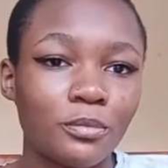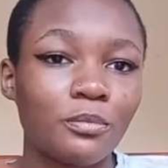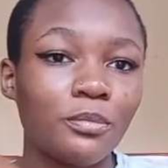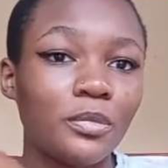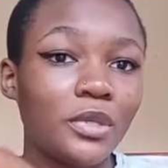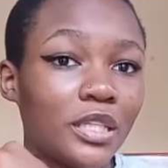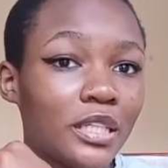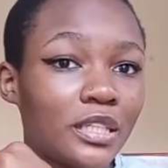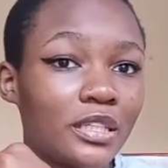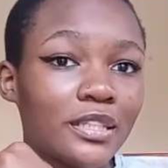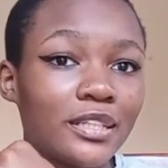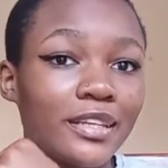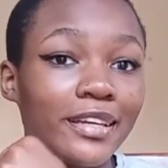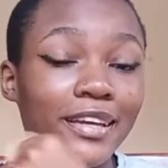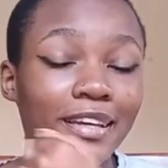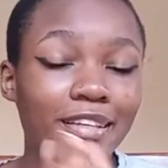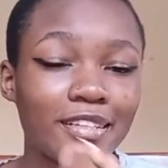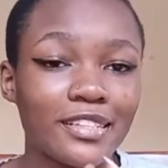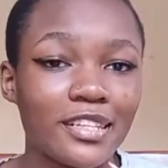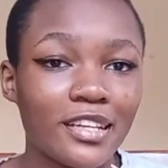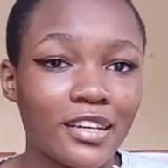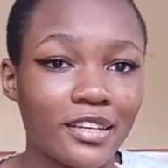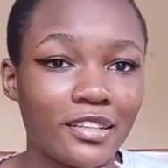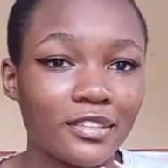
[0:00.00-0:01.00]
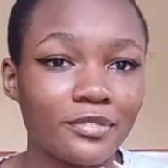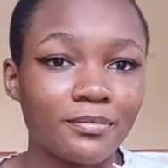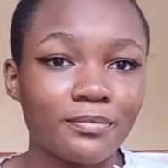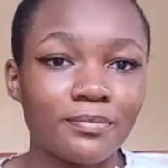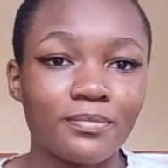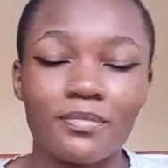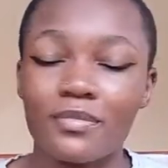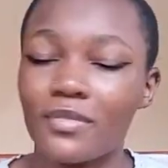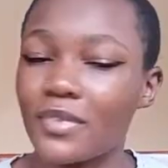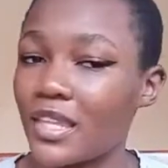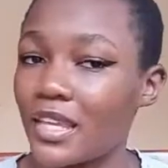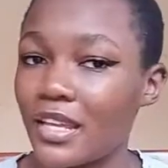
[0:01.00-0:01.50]
me get here
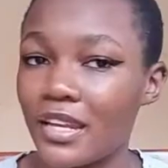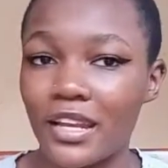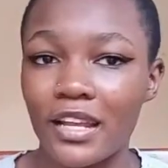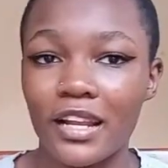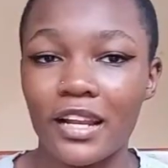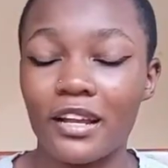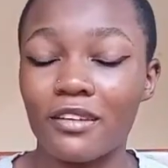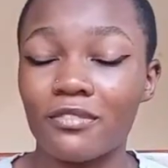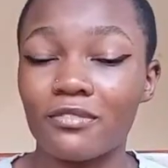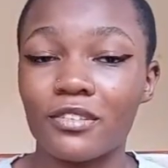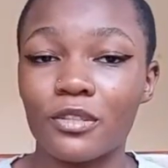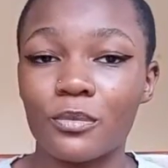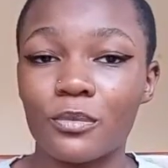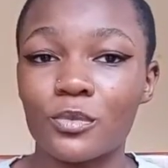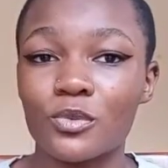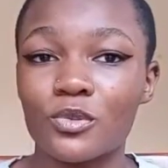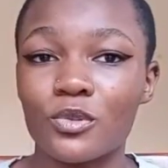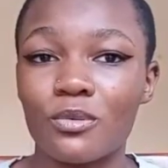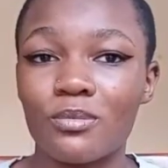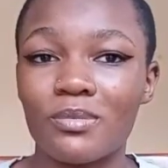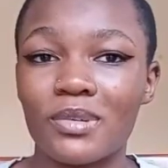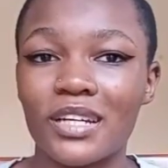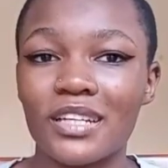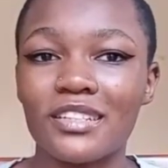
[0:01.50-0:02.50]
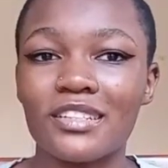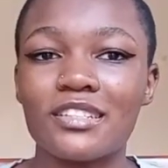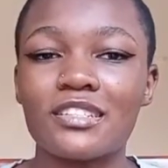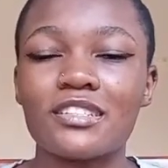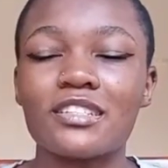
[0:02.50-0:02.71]
and I love them so much.